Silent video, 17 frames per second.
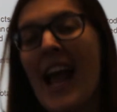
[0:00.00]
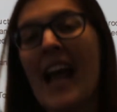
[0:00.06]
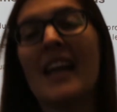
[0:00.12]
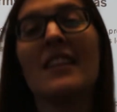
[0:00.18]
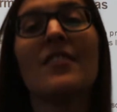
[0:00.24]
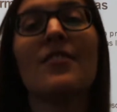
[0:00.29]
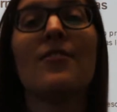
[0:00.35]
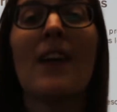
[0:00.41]

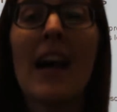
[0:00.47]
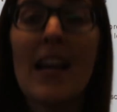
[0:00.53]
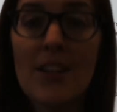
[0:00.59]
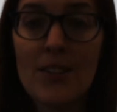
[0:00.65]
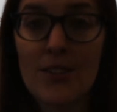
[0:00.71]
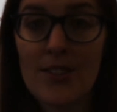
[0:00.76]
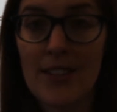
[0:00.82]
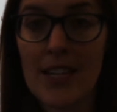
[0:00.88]
And the
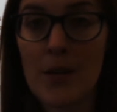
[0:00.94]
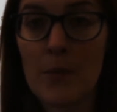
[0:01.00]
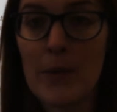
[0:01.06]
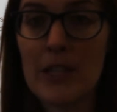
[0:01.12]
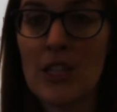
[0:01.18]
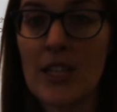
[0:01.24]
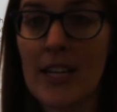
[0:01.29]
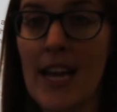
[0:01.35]
final thing
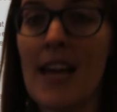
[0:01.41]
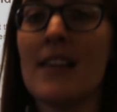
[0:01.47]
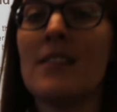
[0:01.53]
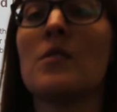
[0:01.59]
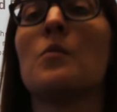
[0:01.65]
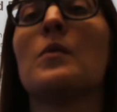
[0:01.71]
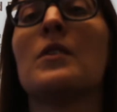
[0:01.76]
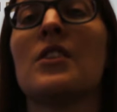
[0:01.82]
we look
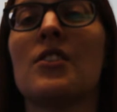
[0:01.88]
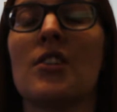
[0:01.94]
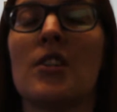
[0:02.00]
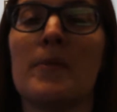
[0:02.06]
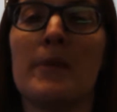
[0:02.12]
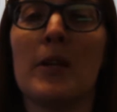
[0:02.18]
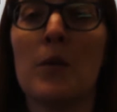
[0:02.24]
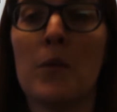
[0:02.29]
at when
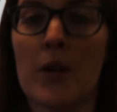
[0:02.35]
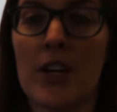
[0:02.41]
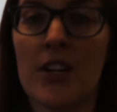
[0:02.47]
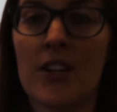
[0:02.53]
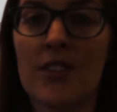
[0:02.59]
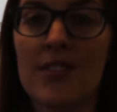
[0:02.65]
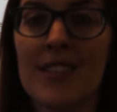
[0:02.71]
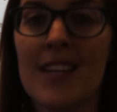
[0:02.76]
determining
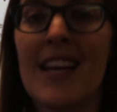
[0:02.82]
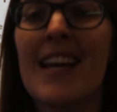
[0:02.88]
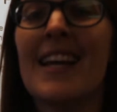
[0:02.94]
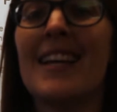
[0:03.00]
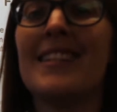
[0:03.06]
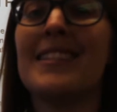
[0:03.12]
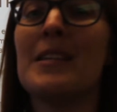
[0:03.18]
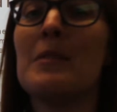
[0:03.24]
workers
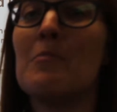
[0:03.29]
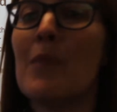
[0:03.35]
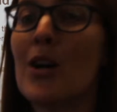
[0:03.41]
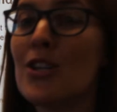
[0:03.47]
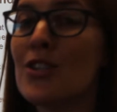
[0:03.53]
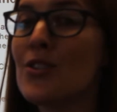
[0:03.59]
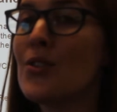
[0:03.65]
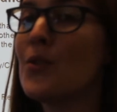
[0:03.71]
is the
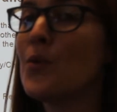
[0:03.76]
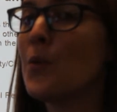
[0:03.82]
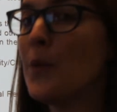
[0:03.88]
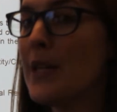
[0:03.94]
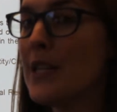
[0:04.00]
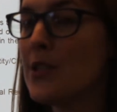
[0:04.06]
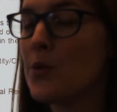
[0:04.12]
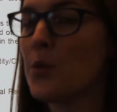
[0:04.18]
marginal
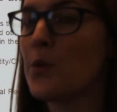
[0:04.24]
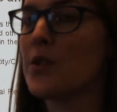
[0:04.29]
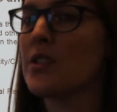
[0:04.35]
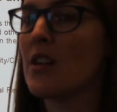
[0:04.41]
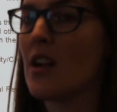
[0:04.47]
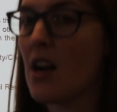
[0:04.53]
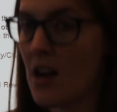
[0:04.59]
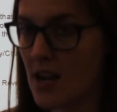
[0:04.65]

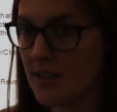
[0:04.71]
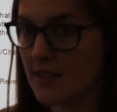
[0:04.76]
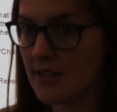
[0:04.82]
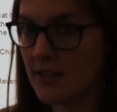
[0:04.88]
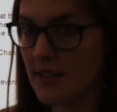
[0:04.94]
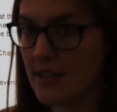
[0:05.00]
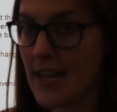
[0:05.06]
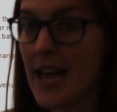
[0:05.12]
resource
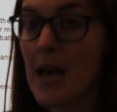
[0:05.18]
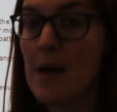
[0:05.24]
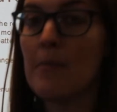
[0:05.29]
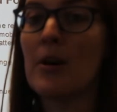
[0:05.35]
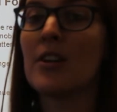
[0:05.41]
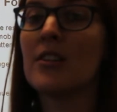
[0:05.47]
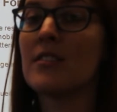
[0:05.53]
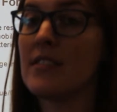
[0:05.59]
cost,
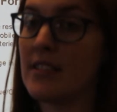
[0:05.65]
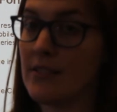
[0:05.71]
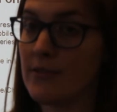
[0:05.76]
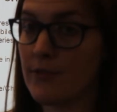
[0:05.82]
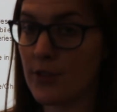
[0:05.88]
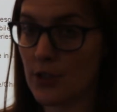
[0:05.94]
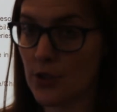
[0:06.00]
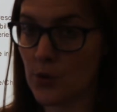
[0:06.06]

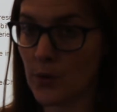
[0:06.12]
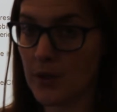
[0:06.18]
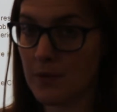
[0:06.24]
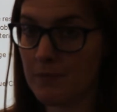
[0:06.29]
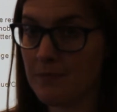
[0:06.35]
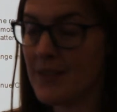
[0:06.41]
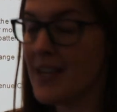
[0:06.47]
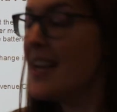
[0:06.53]
MRC for
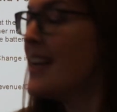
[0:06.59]
short.